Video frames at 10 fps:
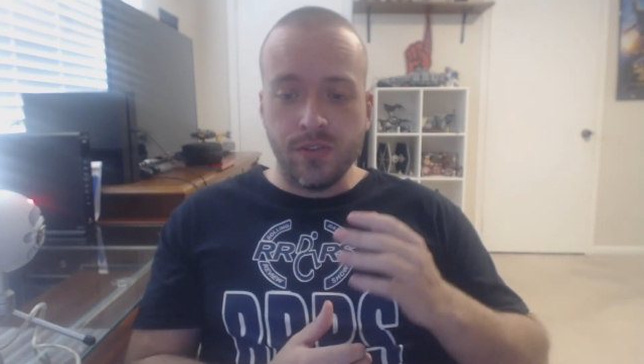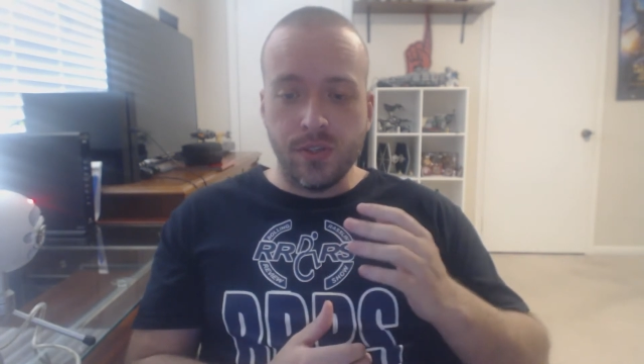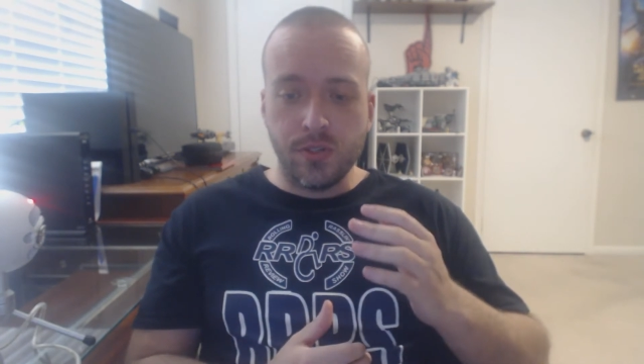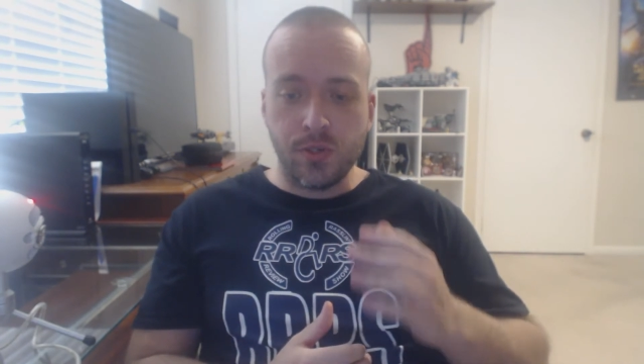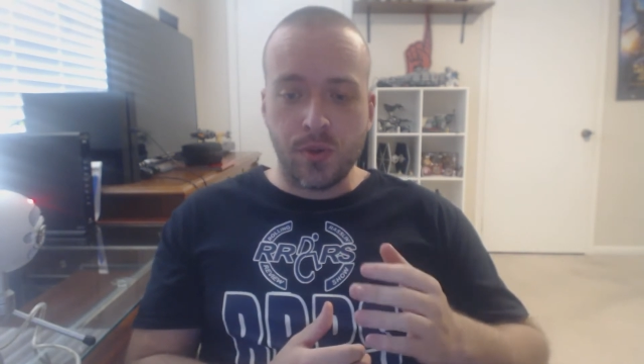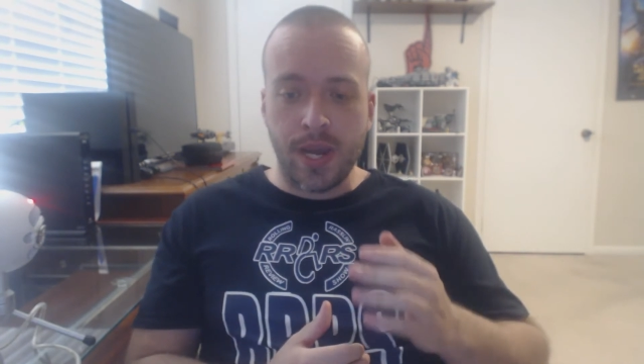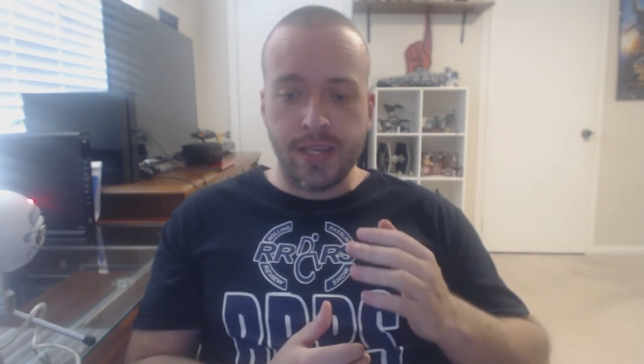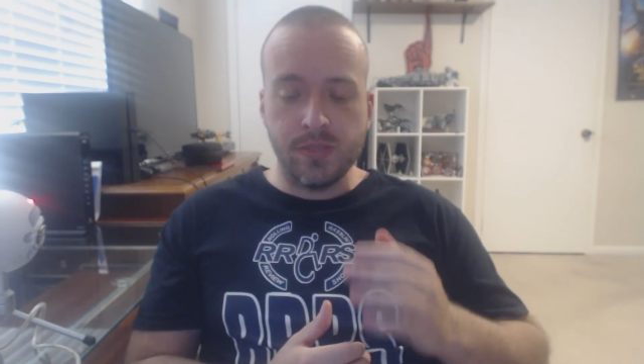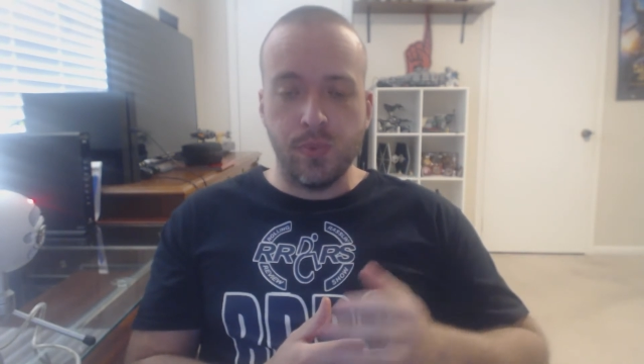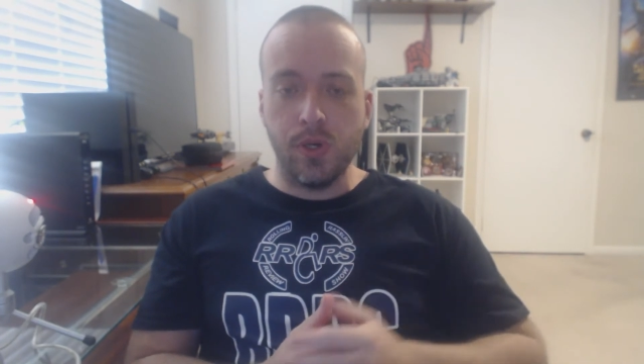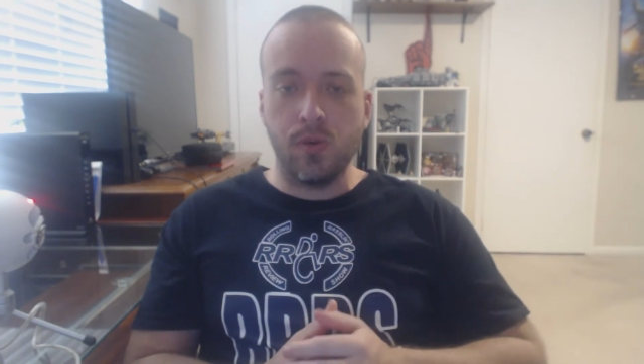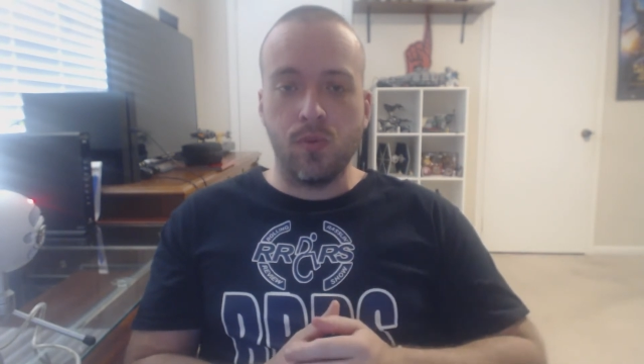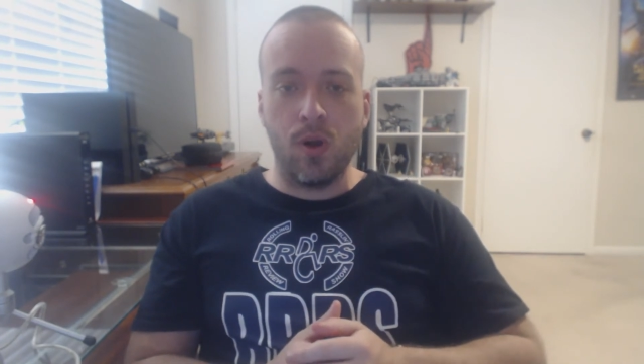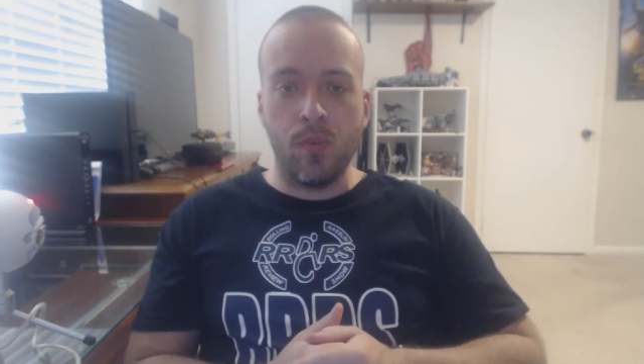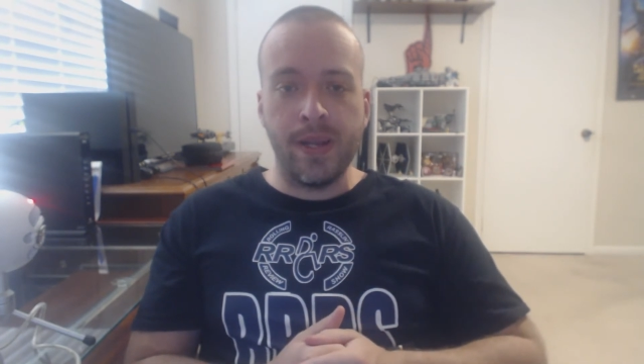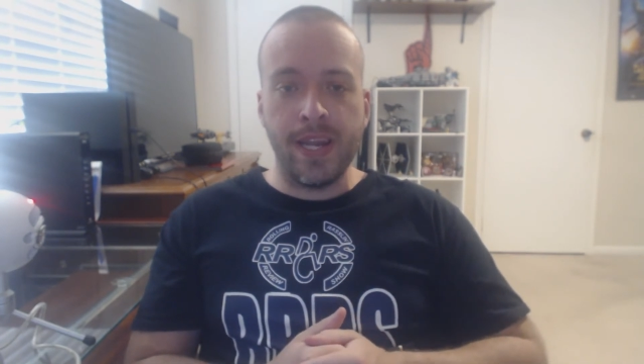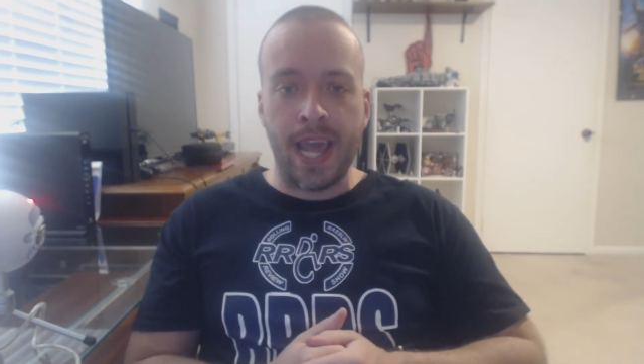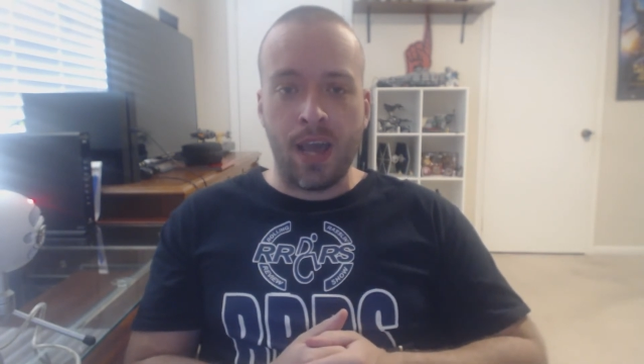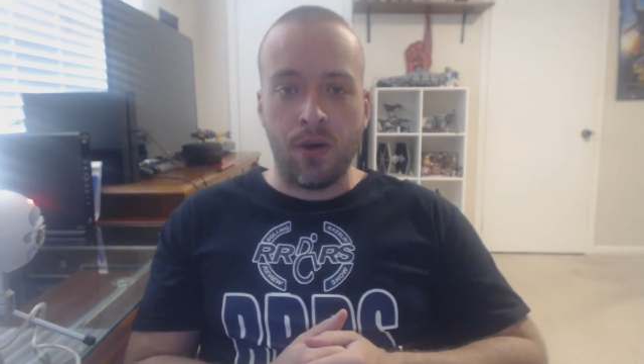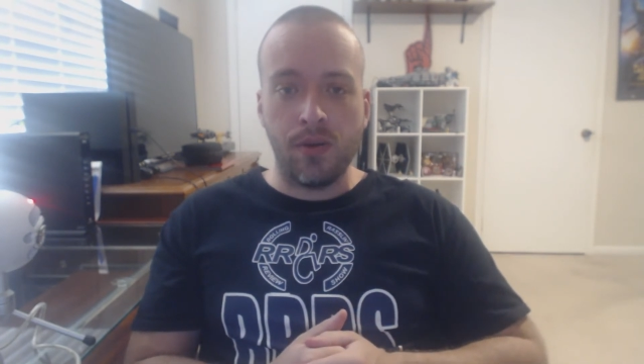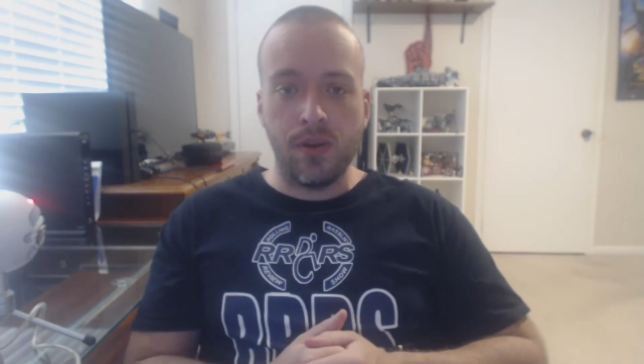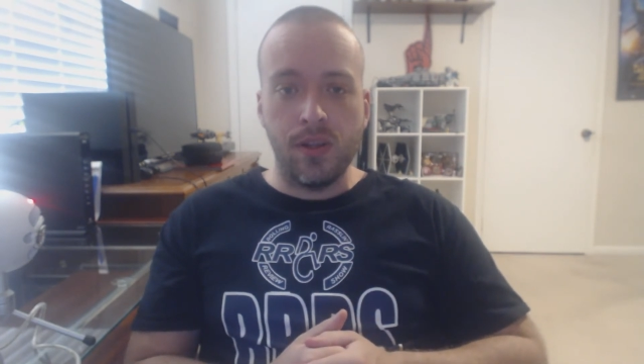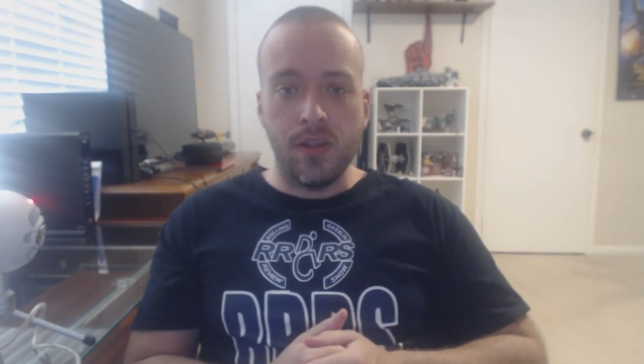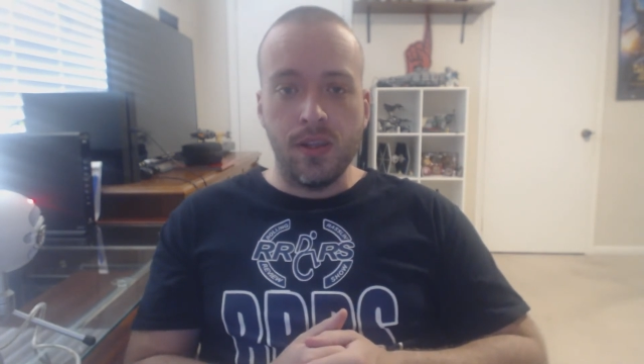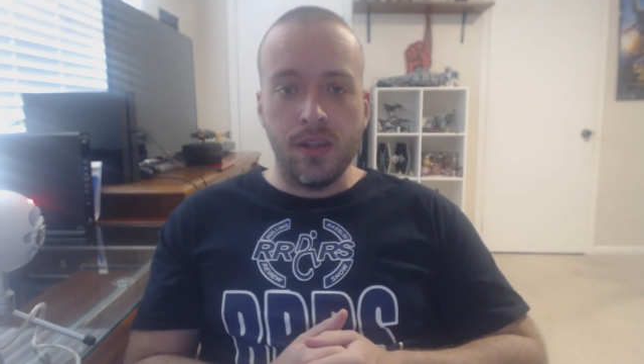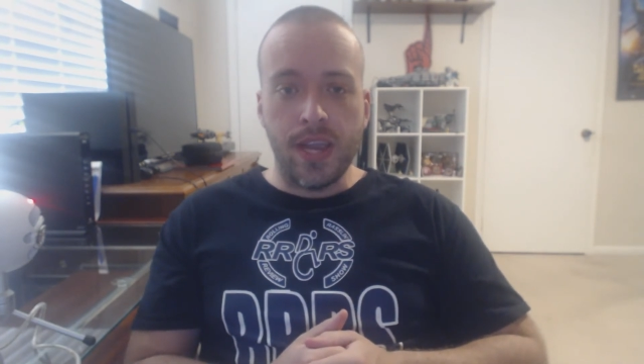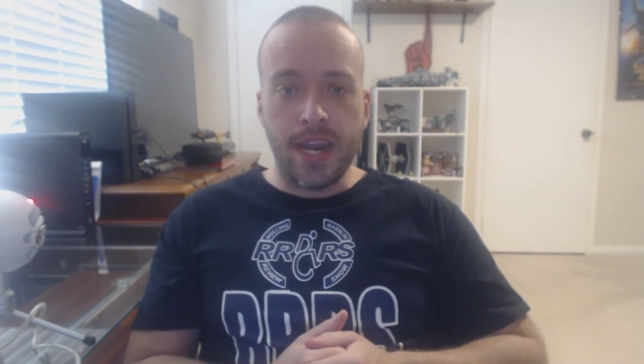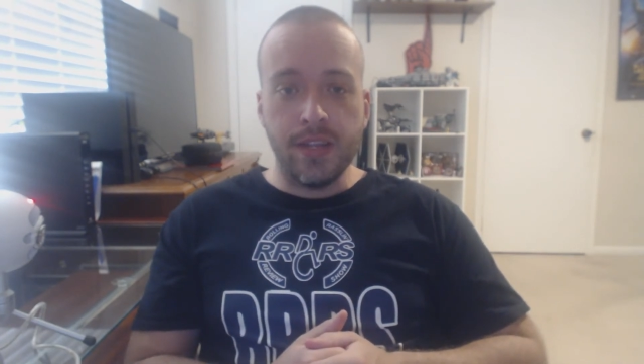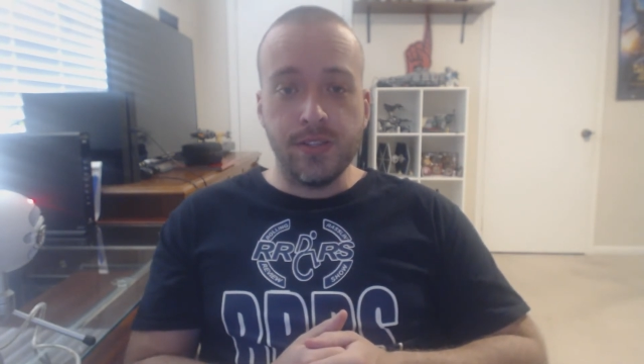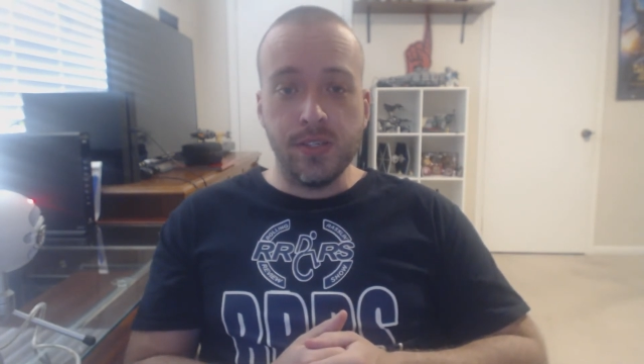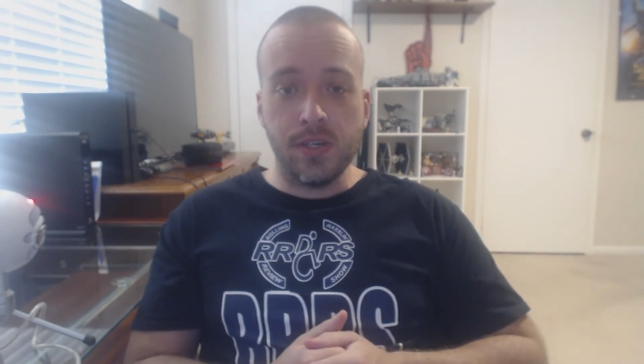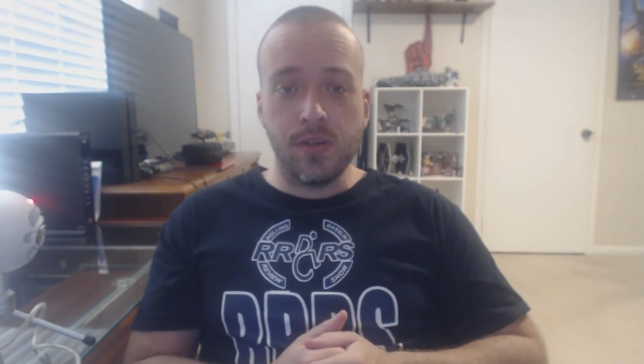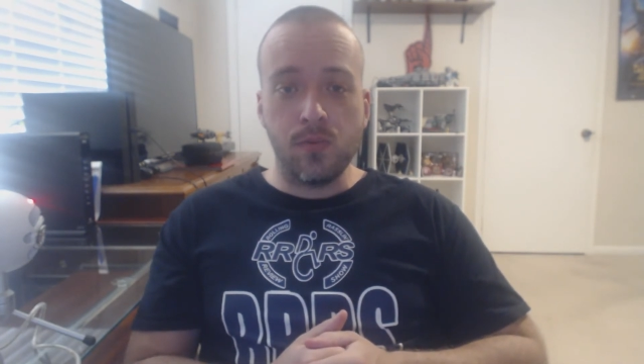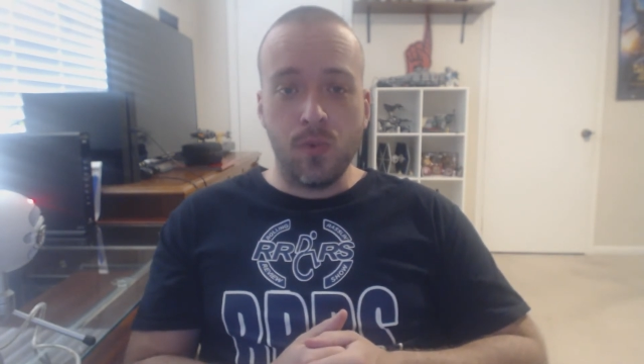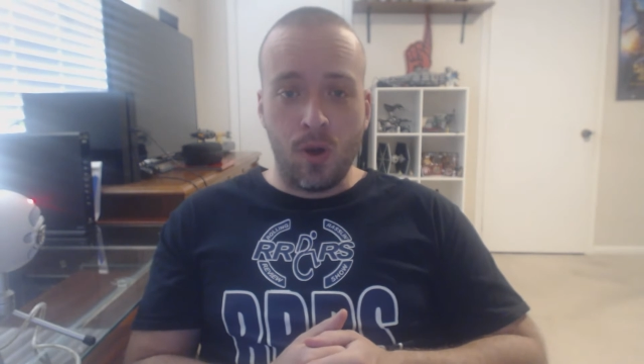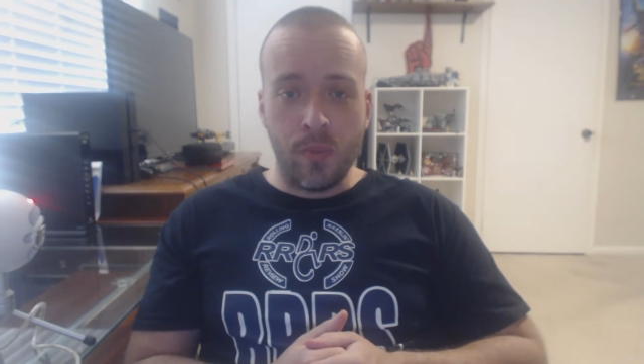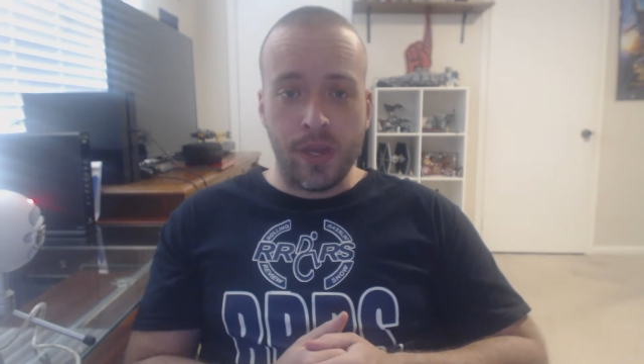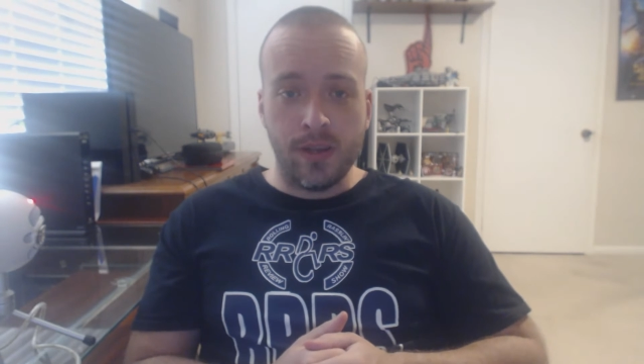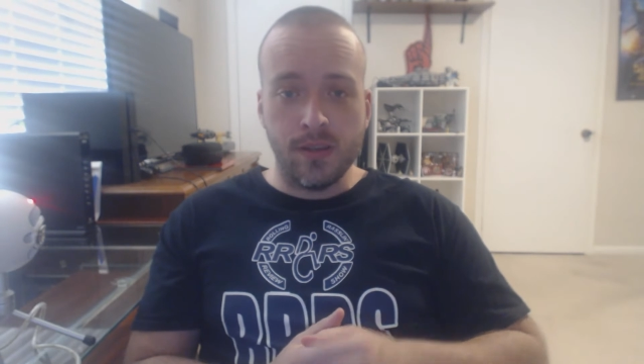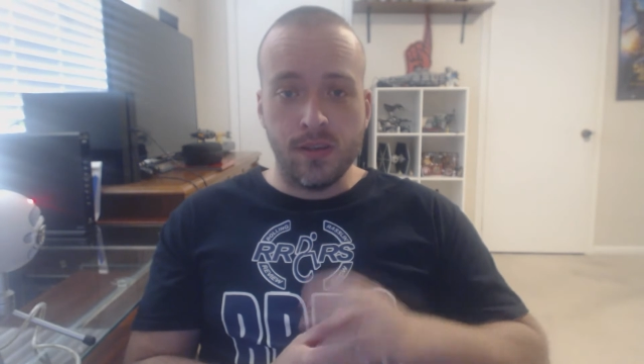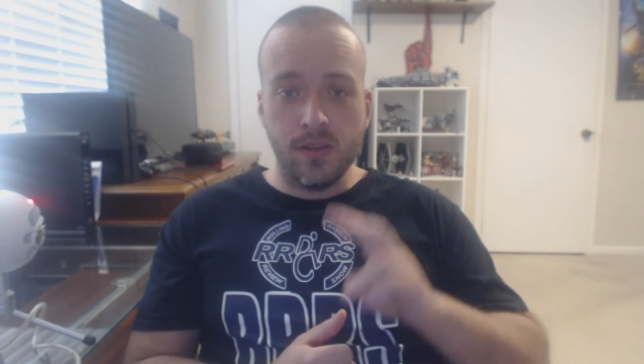to try to put Roman down. And it took Roman